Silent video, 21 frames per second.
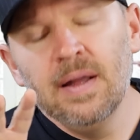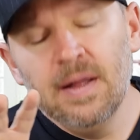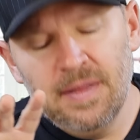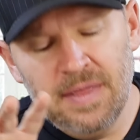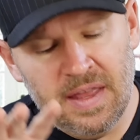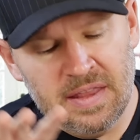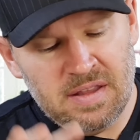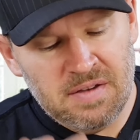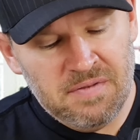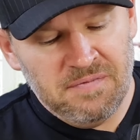
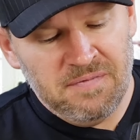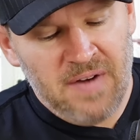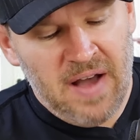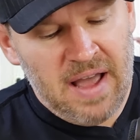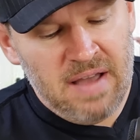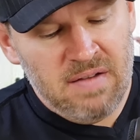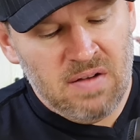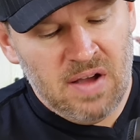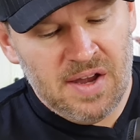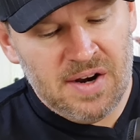that the
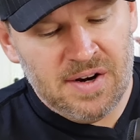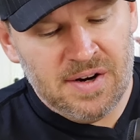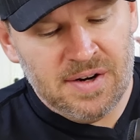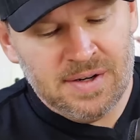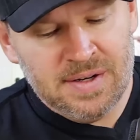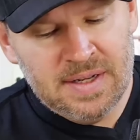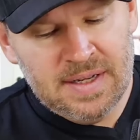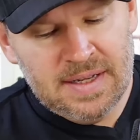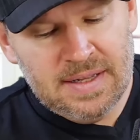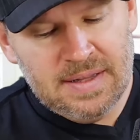
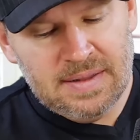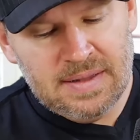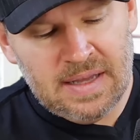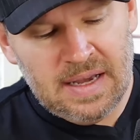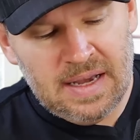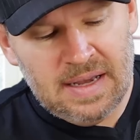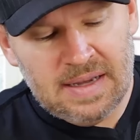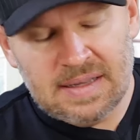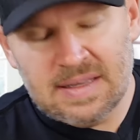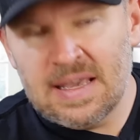500
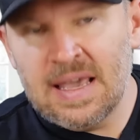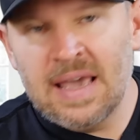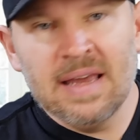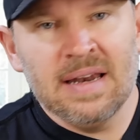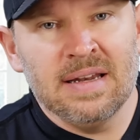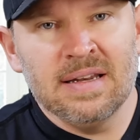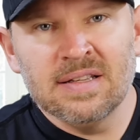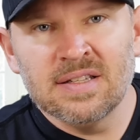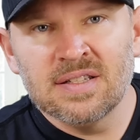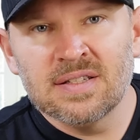the
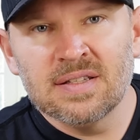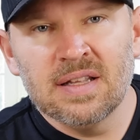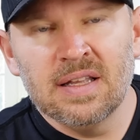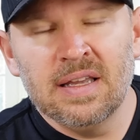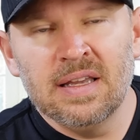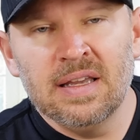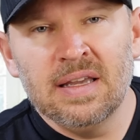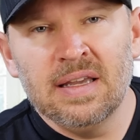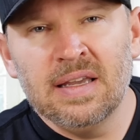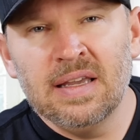Canon is
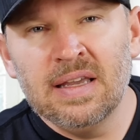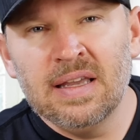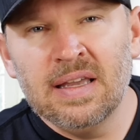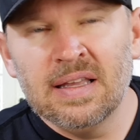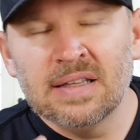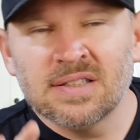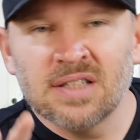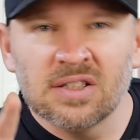it's,